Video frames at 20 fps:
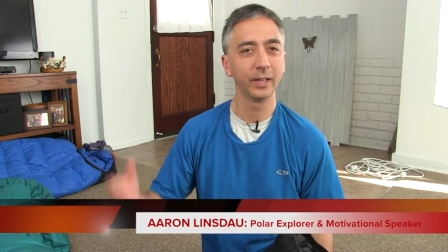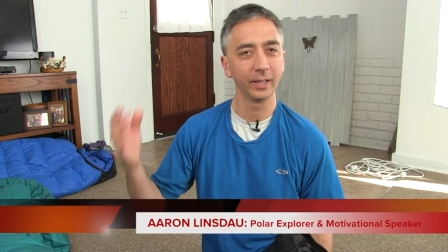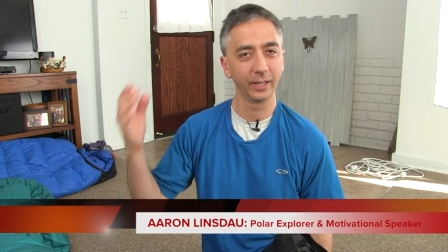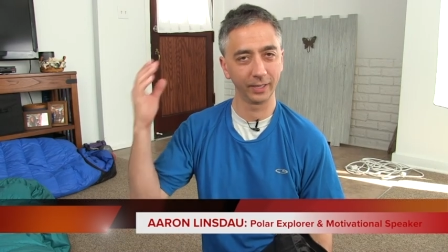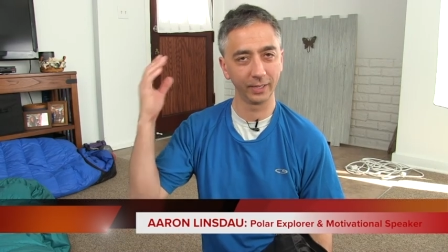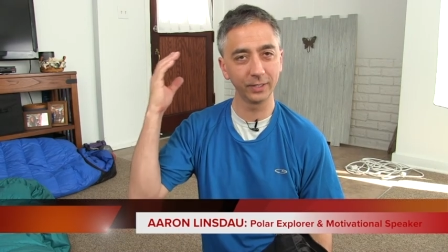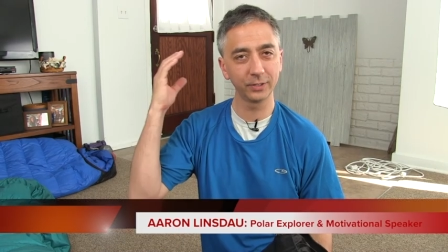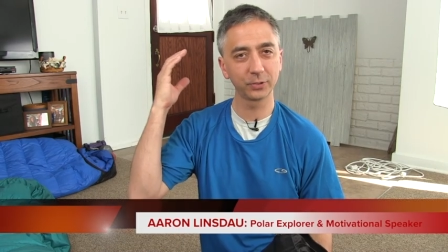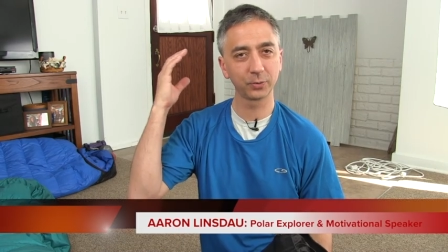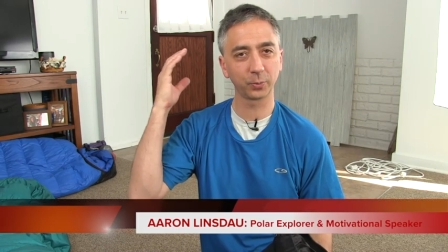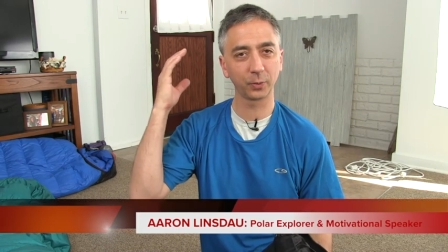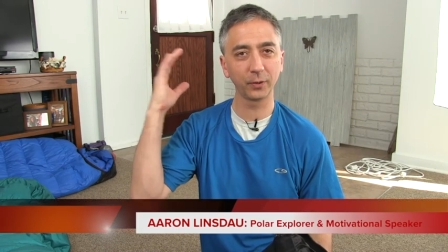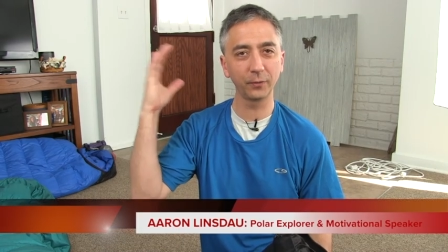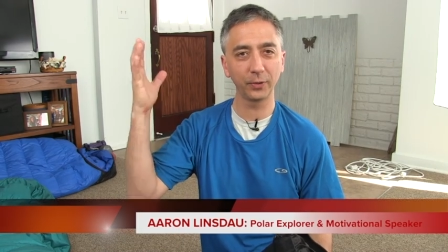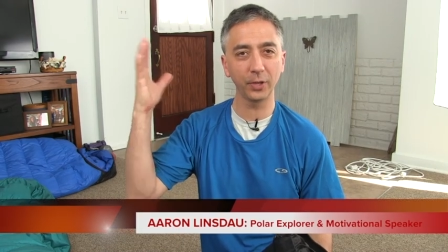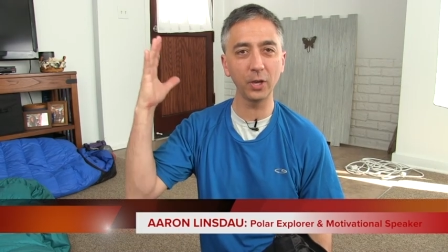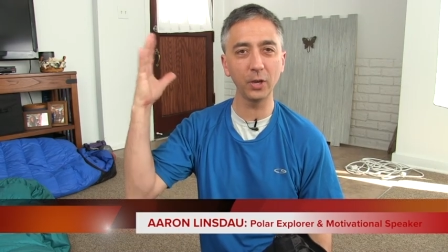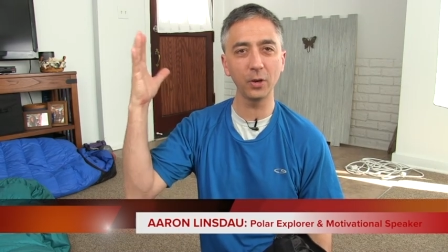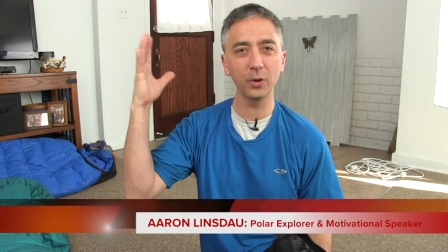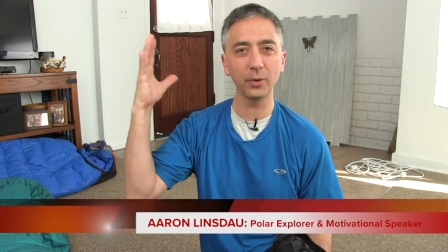It's
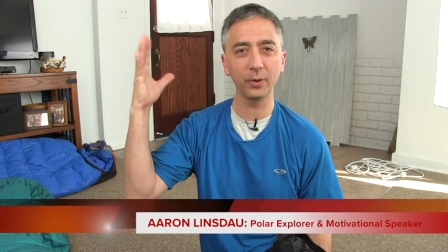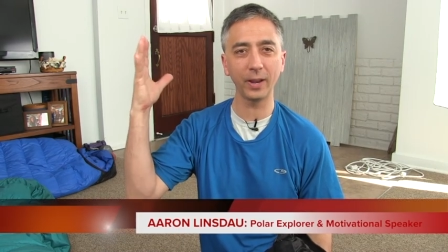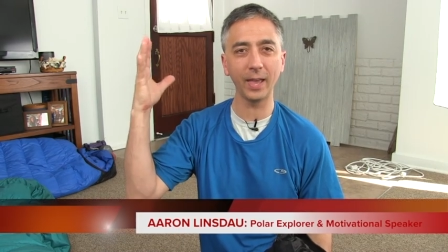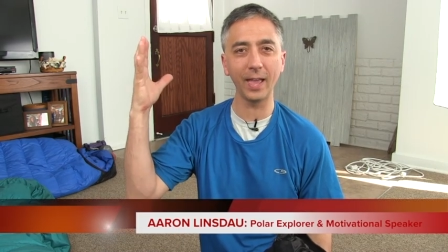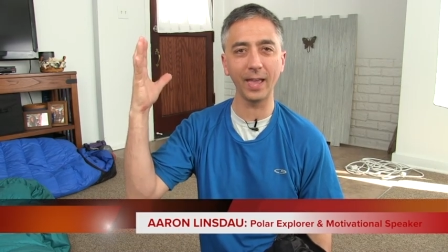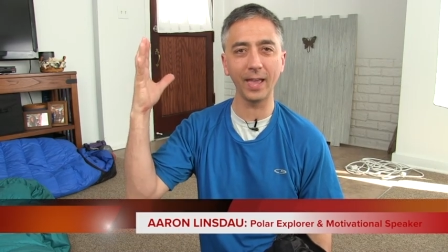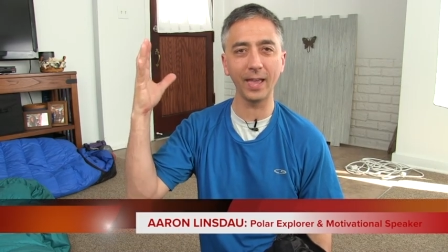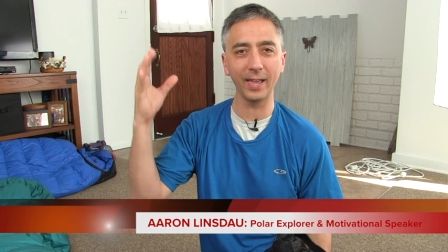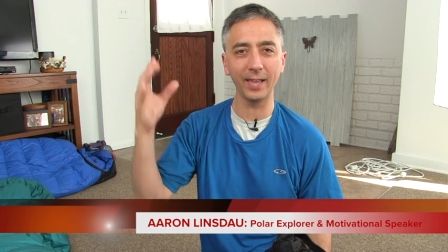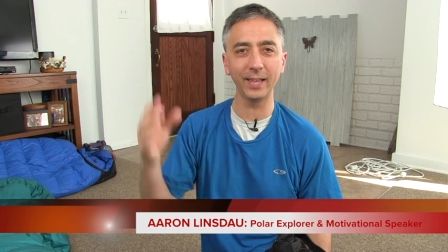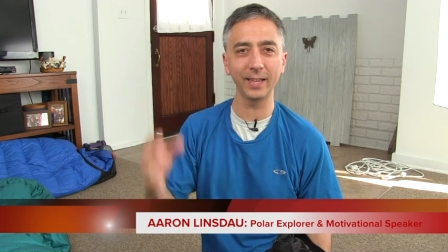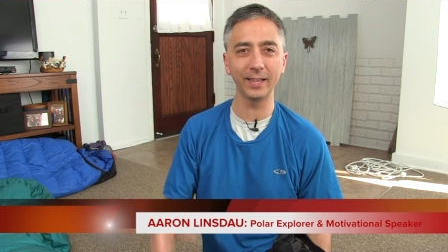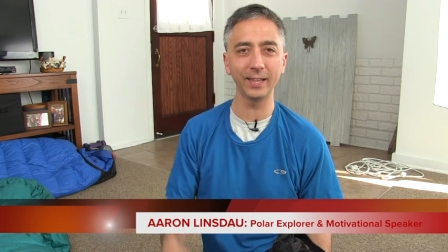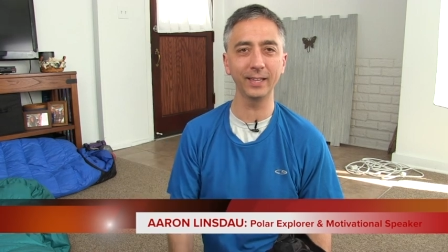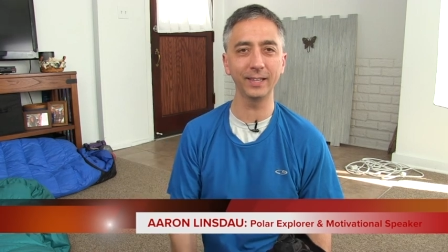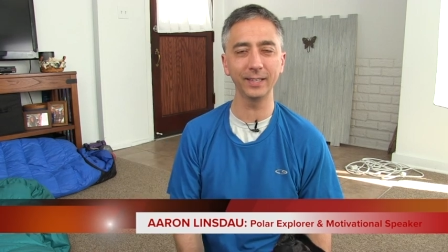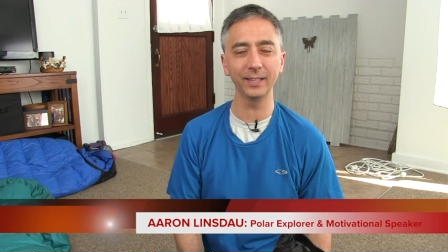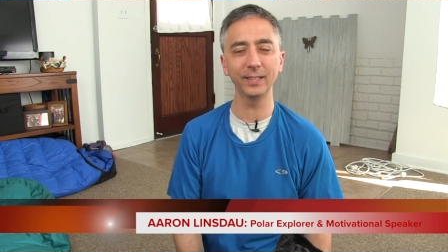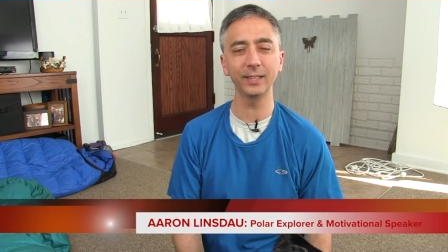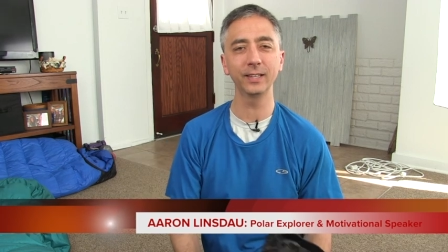review
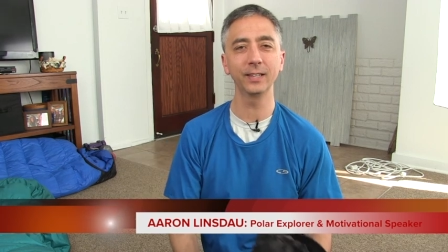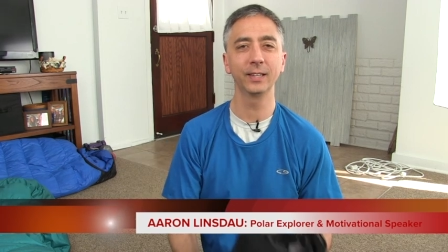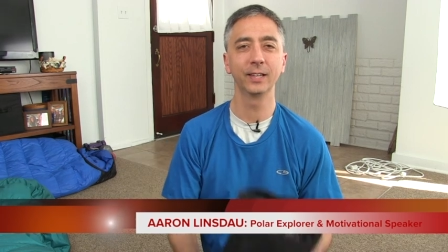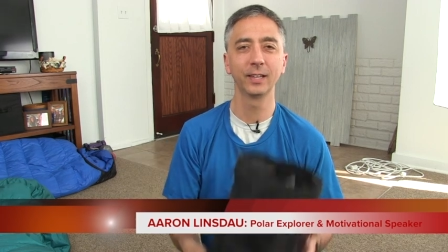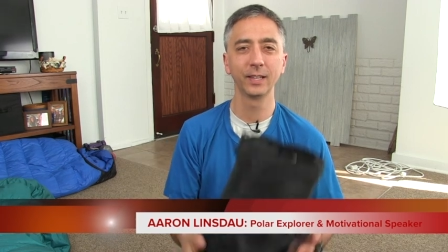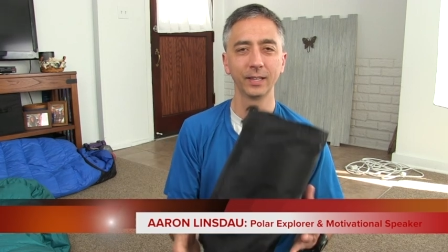day!